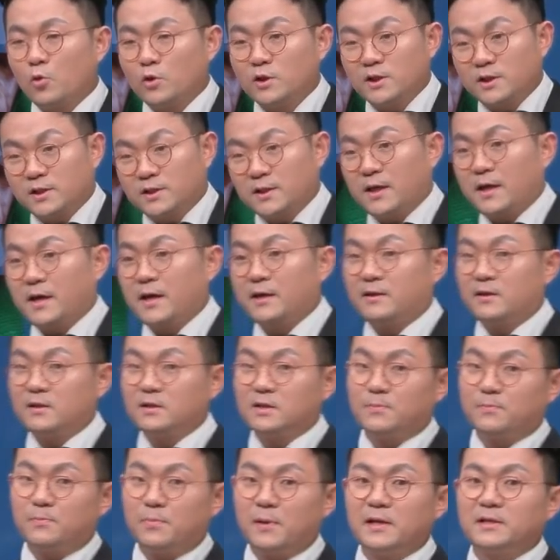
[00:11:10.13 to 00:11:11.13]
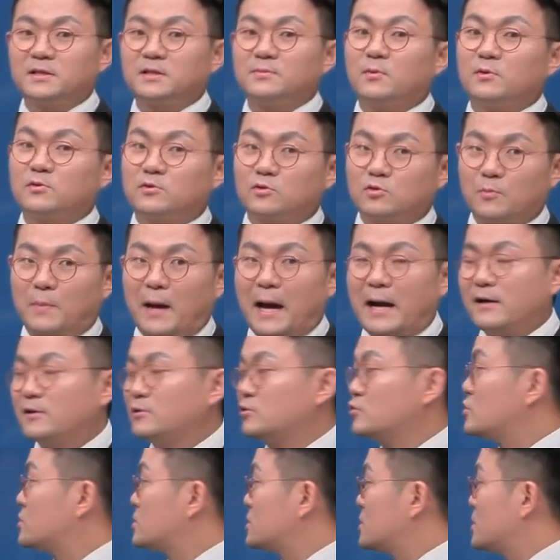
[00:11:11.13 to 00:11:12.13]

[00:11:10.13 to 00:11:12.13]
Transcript: against swelling. This can